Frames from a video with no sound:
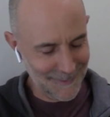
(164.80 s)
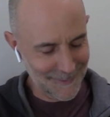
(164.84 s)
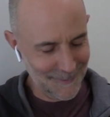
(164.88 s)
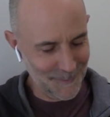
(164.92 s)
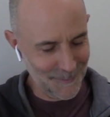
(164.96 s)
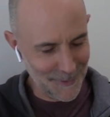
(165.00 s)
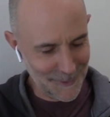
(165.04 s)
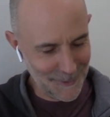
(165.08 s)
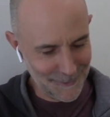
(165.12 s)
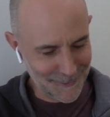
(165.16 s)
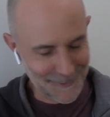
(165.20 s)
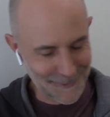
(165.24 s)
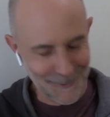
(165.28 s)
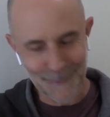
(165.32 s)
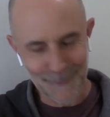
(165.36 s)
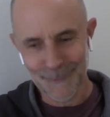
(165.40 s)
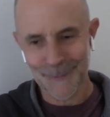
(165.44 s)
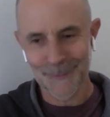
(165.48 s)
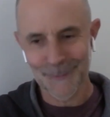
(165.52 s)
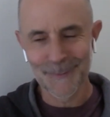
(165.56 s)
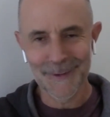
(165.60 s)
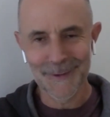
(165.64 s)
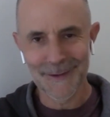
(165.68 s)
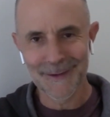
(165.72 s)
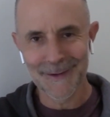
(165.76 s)
bar of soap
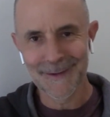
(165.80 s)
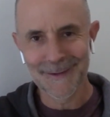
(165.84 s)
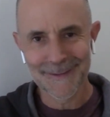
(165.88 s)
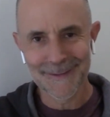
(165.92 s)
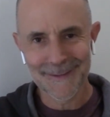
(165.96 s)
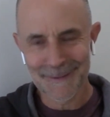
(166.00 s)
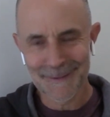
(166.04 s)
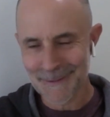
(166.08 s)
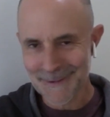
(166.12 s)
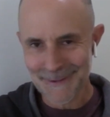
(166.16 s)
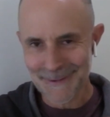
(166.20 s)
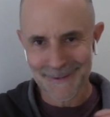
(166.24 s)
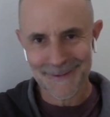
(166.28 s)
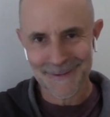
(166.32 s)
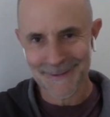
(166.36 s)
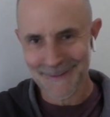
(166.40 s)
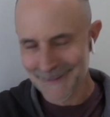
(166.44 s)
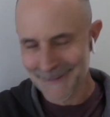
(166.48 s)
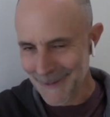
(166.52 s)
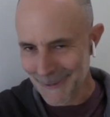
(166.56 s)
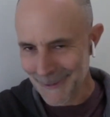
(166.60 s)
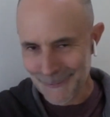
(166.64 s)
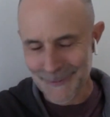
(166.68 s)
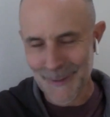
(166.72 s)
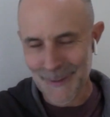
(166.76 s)
was me. There was just
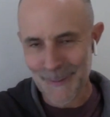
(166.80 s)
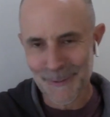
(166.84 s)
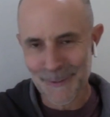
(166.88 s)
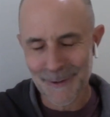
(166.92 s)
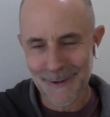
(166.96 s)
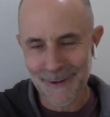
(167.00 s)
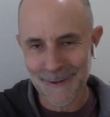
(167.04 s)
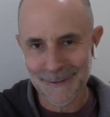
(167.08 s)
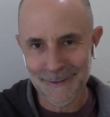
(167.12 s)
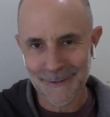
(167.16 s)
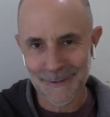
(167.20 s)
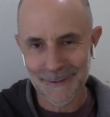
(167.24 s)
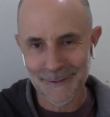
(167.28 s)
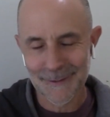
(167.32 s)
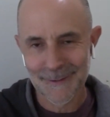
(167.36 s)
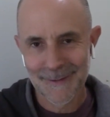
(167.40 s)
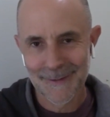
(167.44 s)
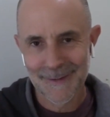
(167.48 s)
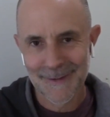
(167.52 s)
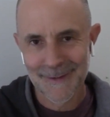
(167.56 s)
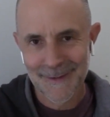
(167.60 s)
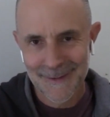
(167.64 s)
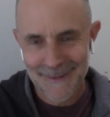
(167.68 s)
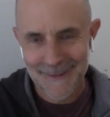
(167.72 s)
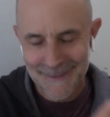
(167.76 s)
no separation,
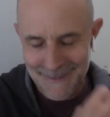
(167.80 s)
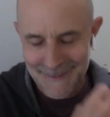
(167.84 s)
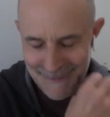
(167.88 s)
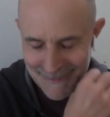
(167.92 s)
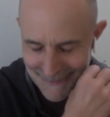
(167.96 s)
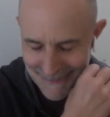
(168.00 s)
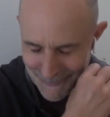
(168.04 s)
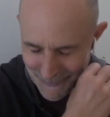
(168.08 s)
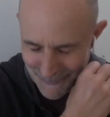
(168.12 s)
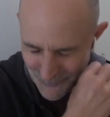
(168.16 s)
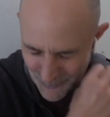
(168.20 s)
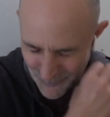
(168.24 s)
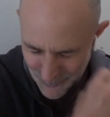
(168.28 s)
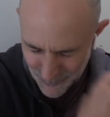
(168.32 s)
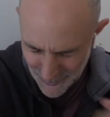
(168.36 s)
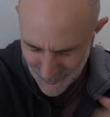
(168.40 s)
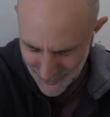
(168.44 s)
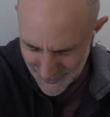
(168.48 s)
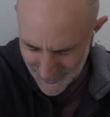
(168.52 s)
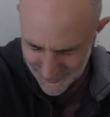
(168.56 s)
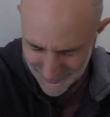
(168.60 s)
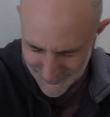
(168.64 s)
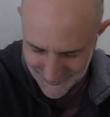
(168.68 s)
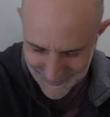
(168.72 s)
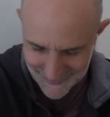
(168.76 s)
just
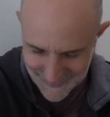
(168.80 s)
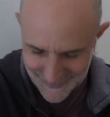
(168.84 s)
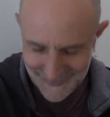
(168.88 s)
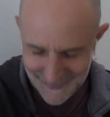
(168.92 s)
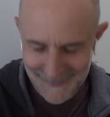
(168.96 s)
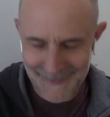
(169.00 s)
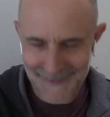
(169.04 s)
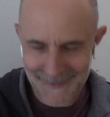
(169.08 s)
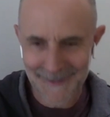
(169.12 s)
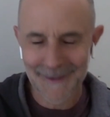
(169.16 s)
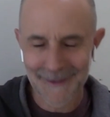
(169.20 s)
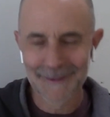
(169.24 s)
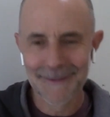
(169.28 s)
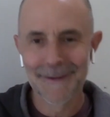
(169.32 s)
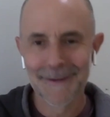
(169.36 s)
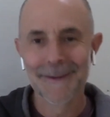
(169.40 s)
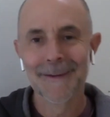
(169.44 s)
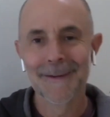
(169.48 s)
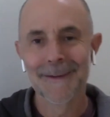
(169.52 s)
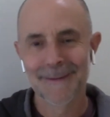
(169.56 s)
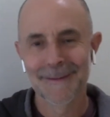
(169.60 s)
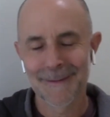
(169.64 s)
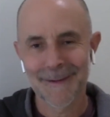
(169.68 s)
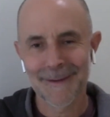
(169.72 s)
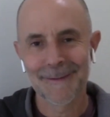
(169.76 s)
one thing. It
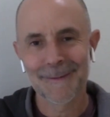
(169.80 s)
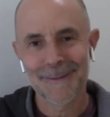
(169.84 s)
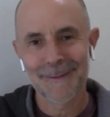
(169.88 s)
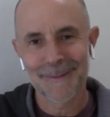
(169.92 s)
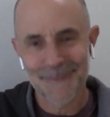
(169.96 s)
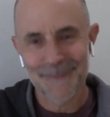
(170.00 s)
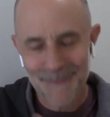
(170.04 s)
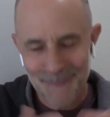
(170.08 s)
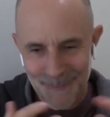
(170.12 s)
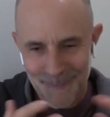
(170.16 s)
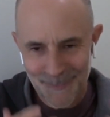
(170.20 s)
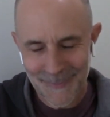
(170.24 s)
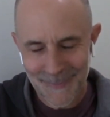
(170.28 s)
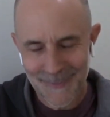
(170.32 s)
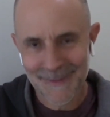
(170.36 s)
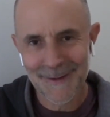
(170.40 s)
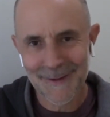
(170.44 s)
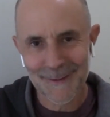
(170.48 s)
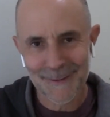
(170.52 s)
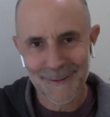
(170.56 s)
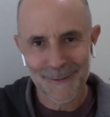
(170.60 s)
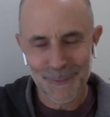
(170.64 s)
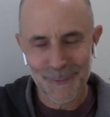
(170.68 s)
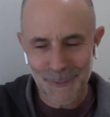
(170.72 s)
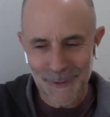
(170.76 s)
was
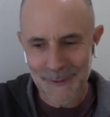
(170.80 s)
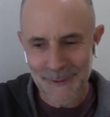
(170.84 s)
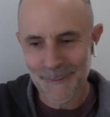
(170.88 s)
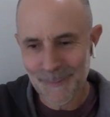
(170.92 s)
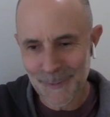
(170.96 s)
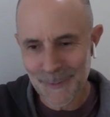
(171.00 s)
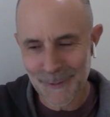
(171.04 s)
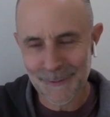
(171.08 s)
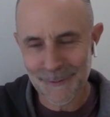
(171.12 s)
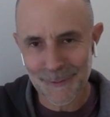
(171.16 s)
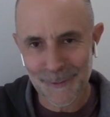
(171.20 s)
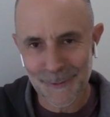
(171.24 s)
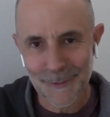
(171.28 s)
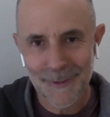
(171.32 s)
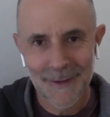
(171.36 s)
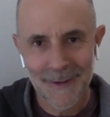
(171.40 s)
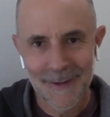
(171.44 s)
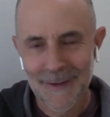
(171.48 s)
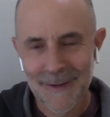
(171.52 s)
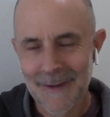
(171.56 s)
sweet, beautiful,